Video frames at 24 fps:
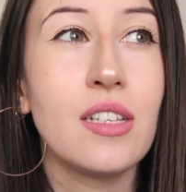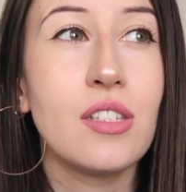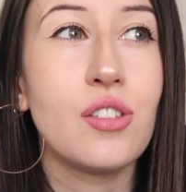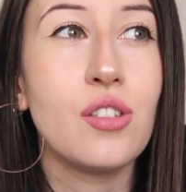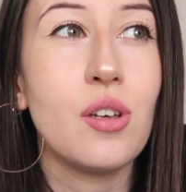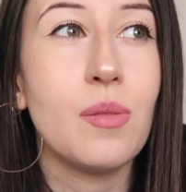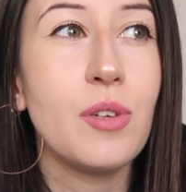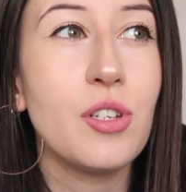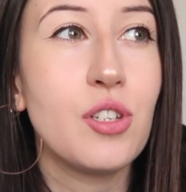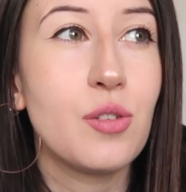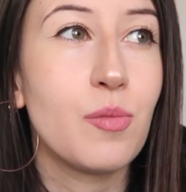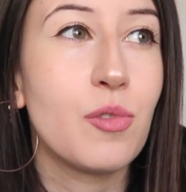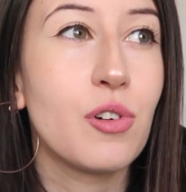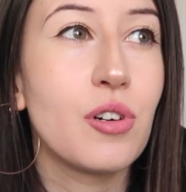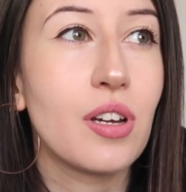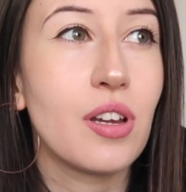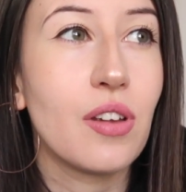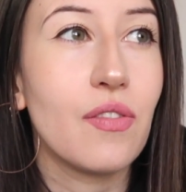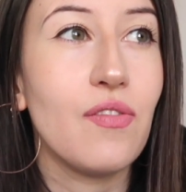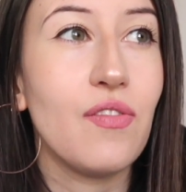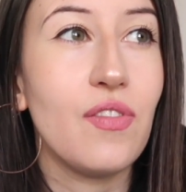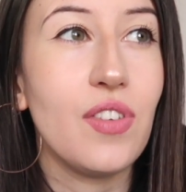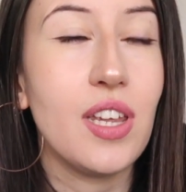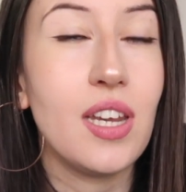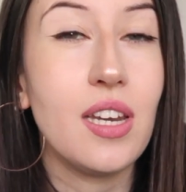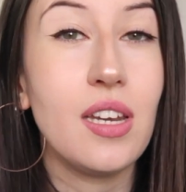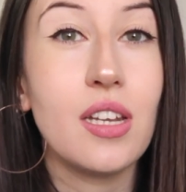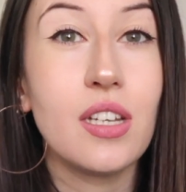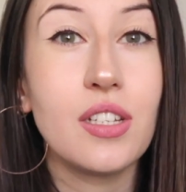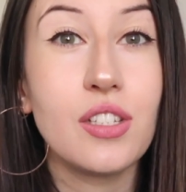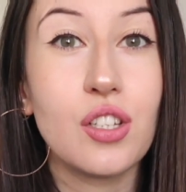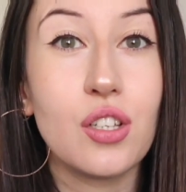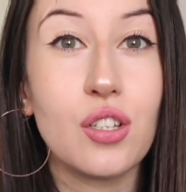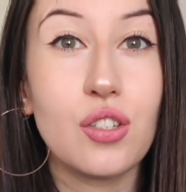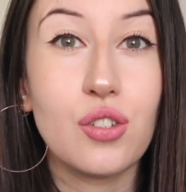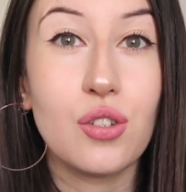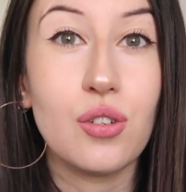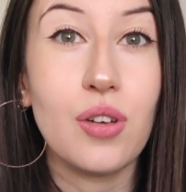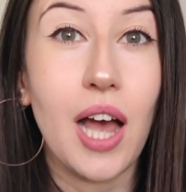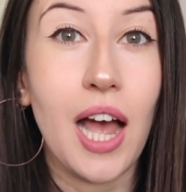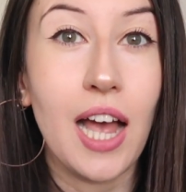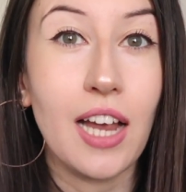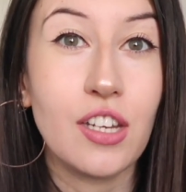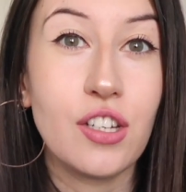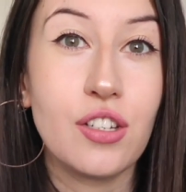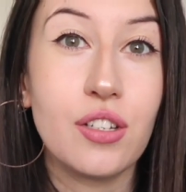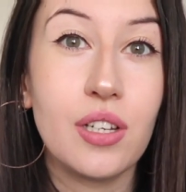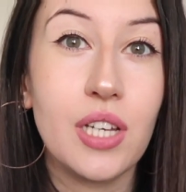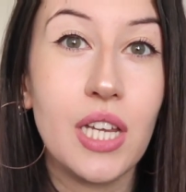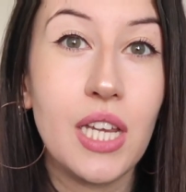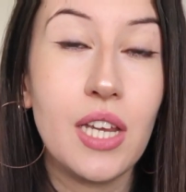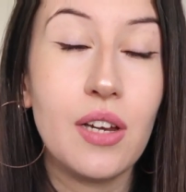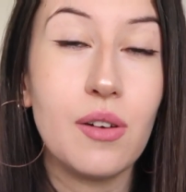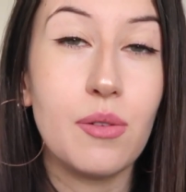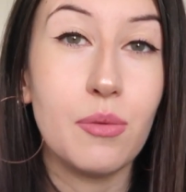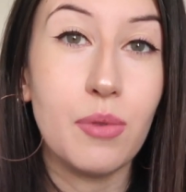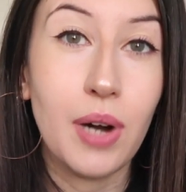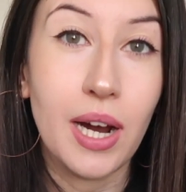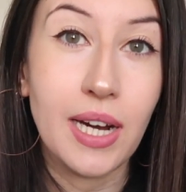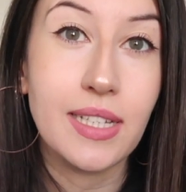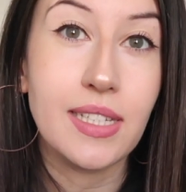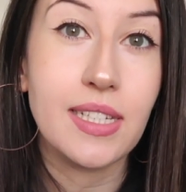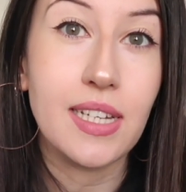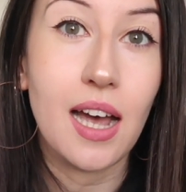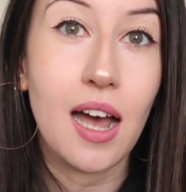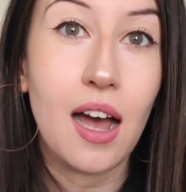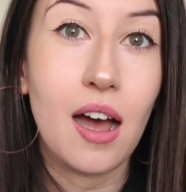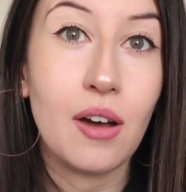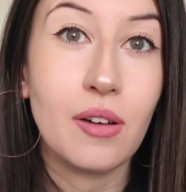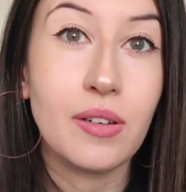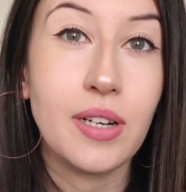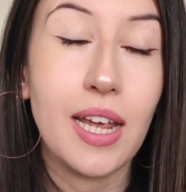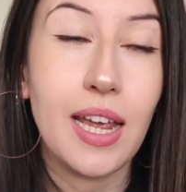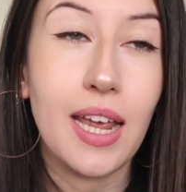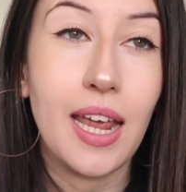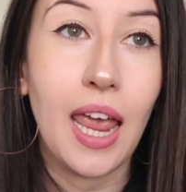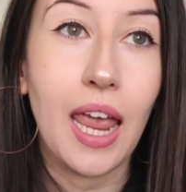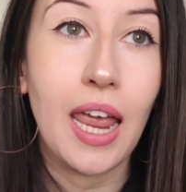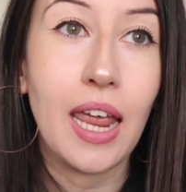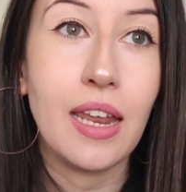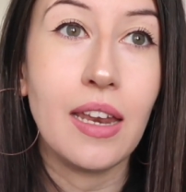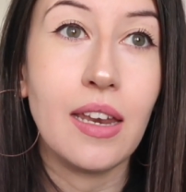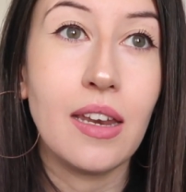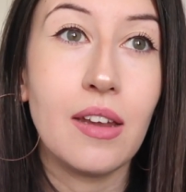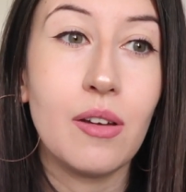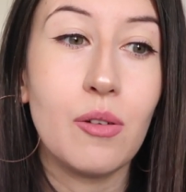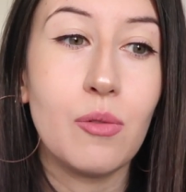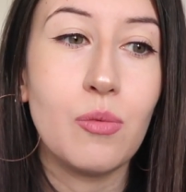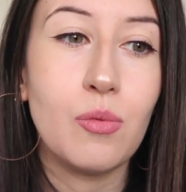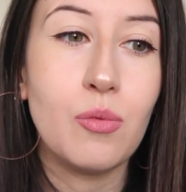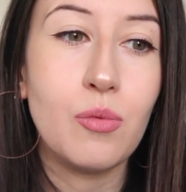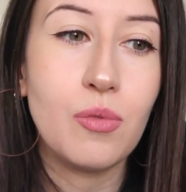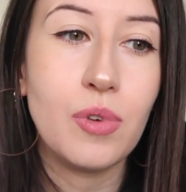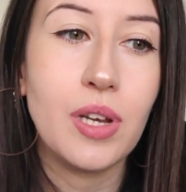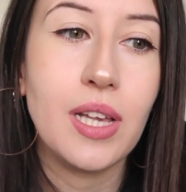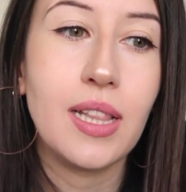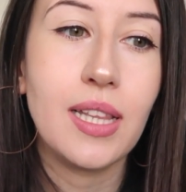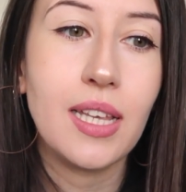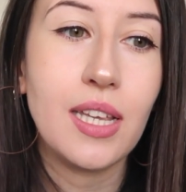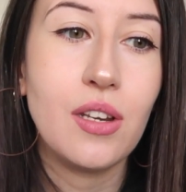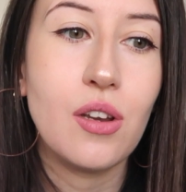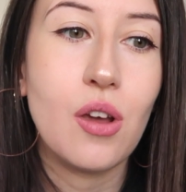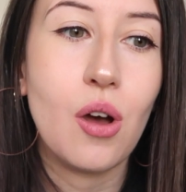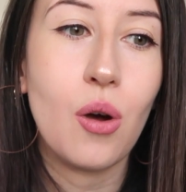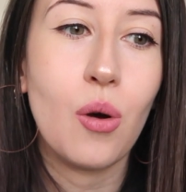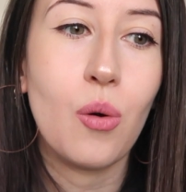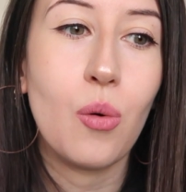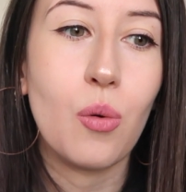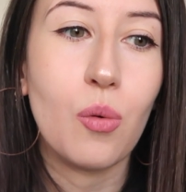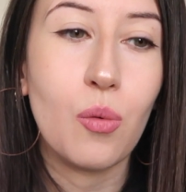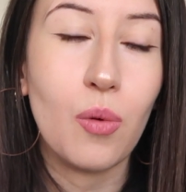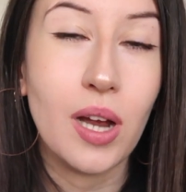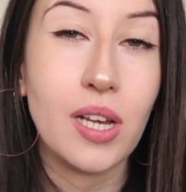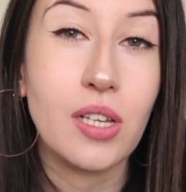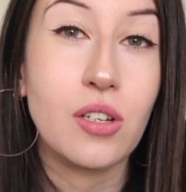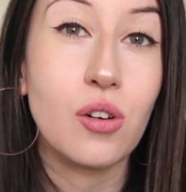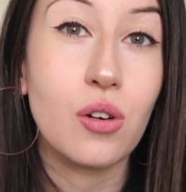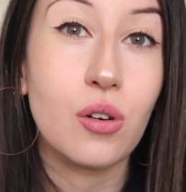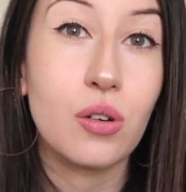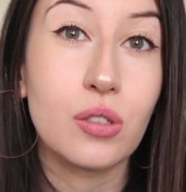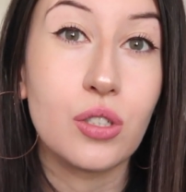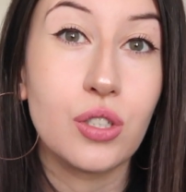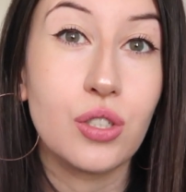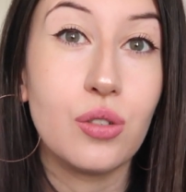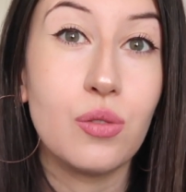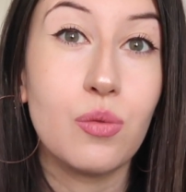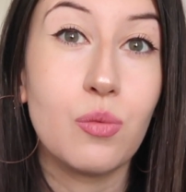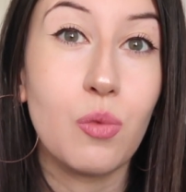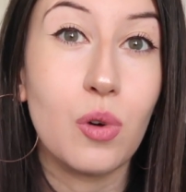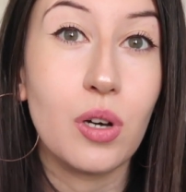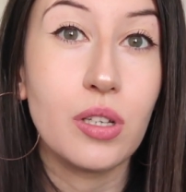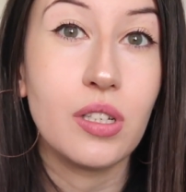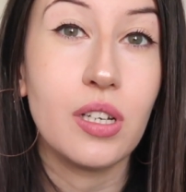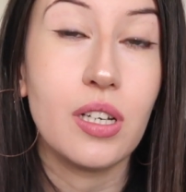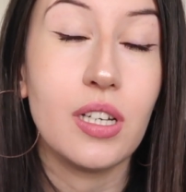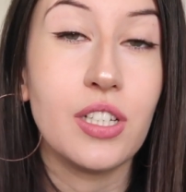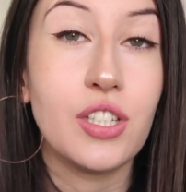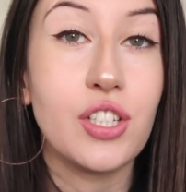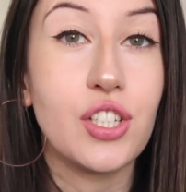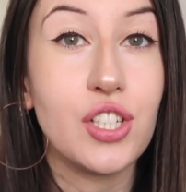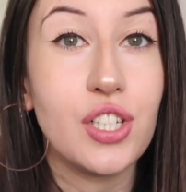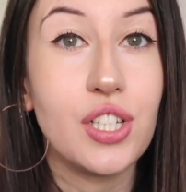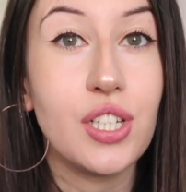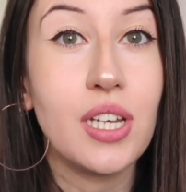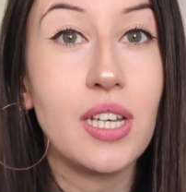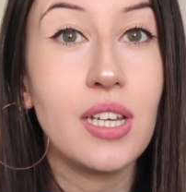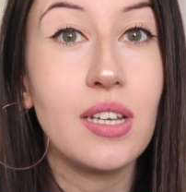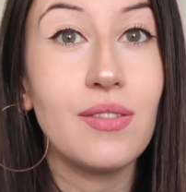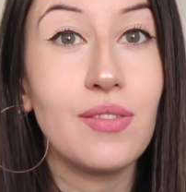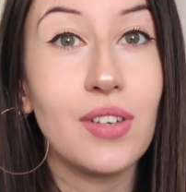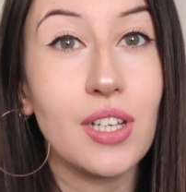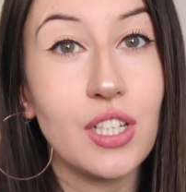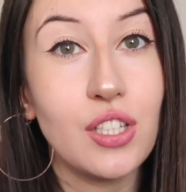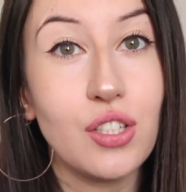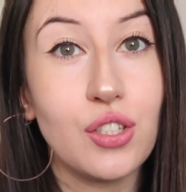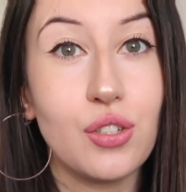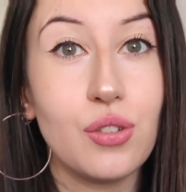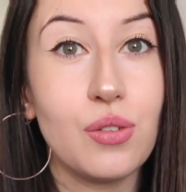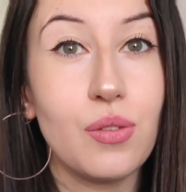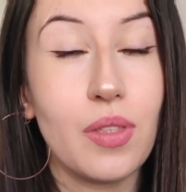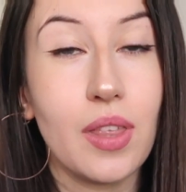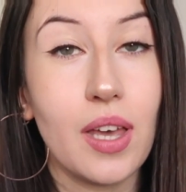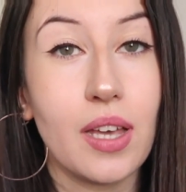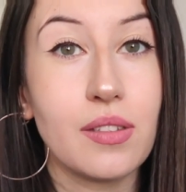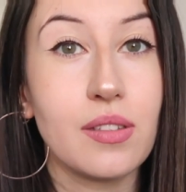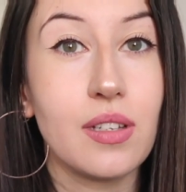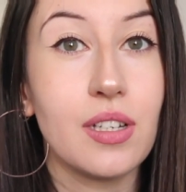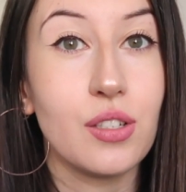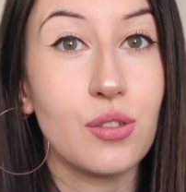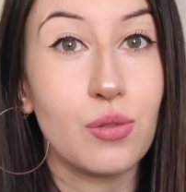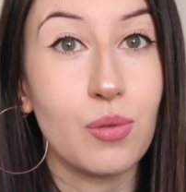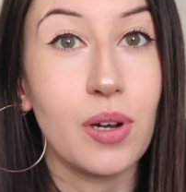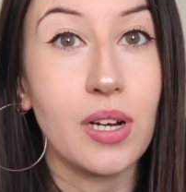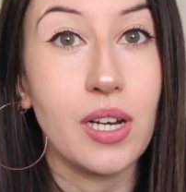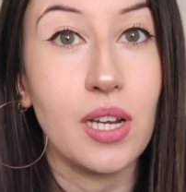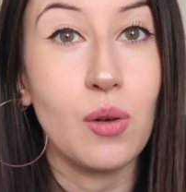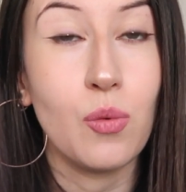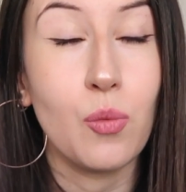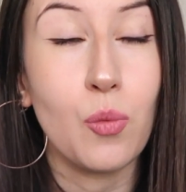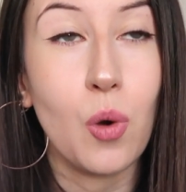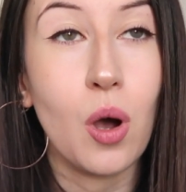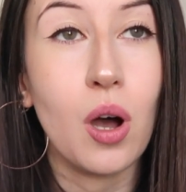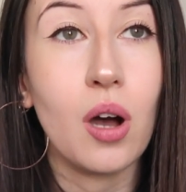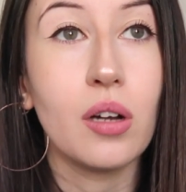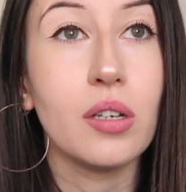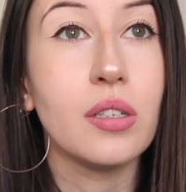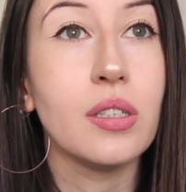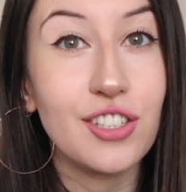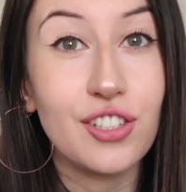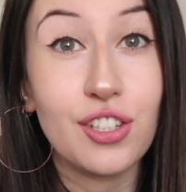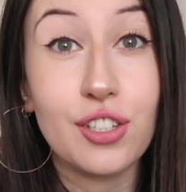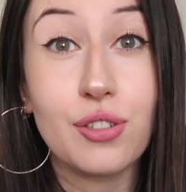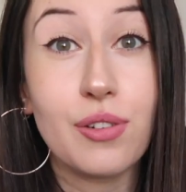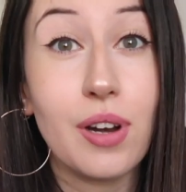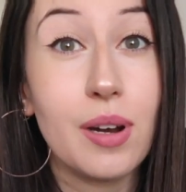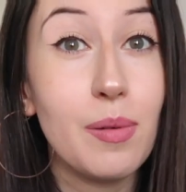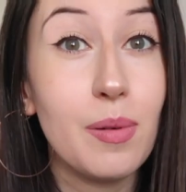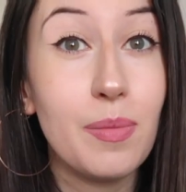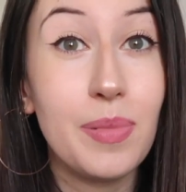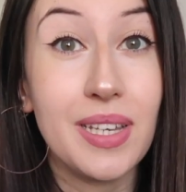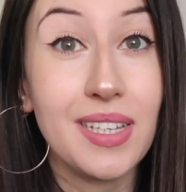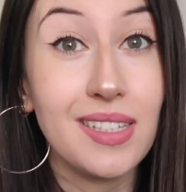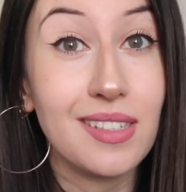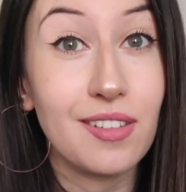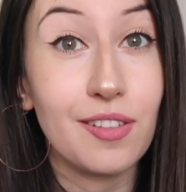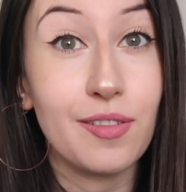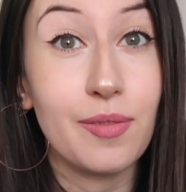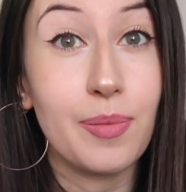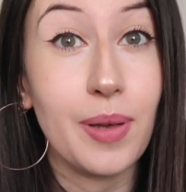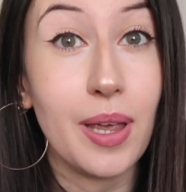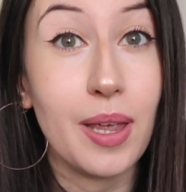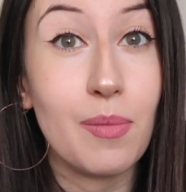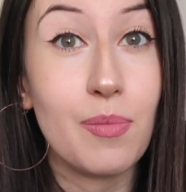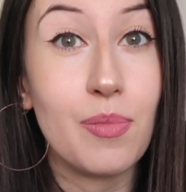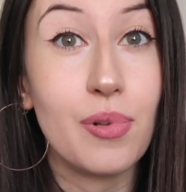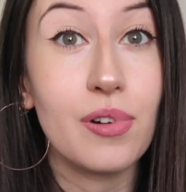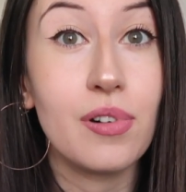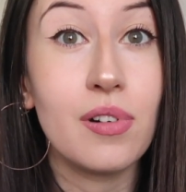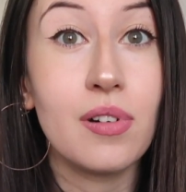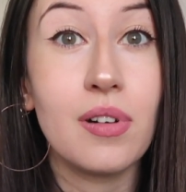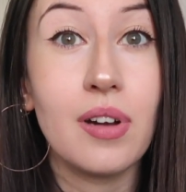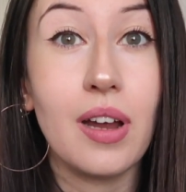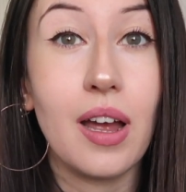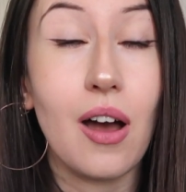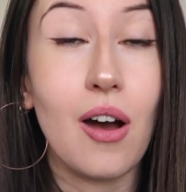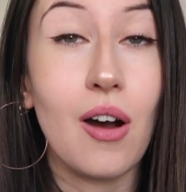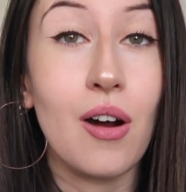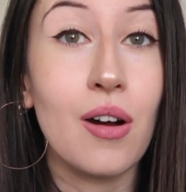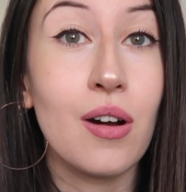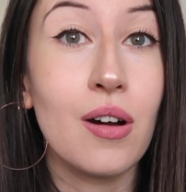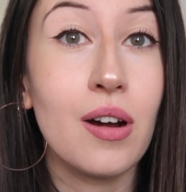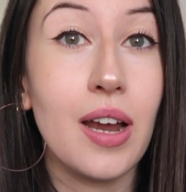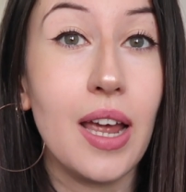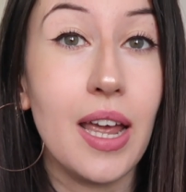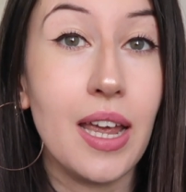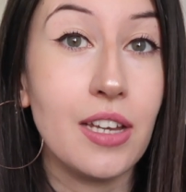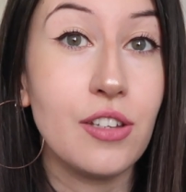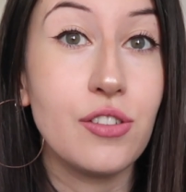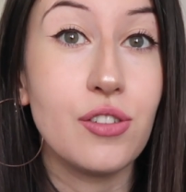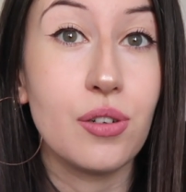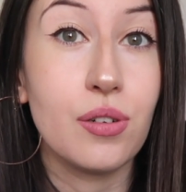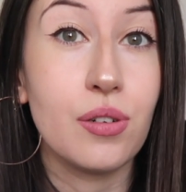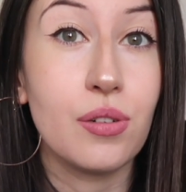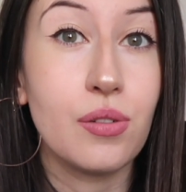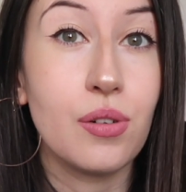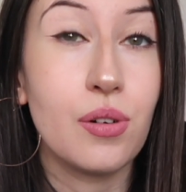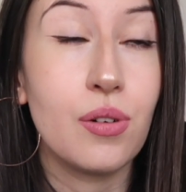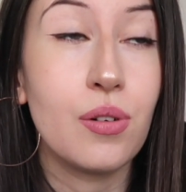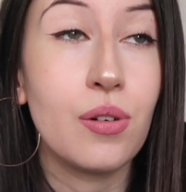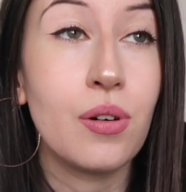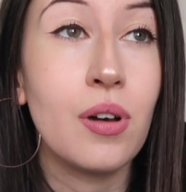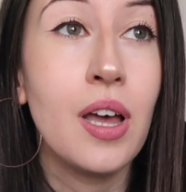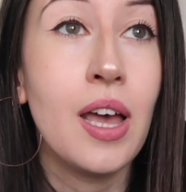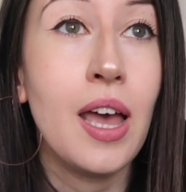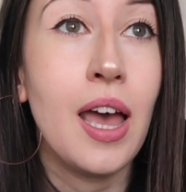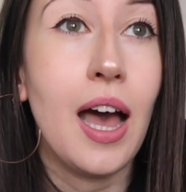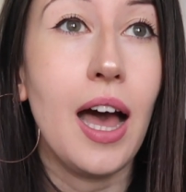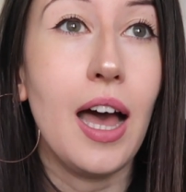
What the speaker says: so much more convenient to actually write down and really know what goals you want to achieve in 2021. Just grab a piece of paper or a journal.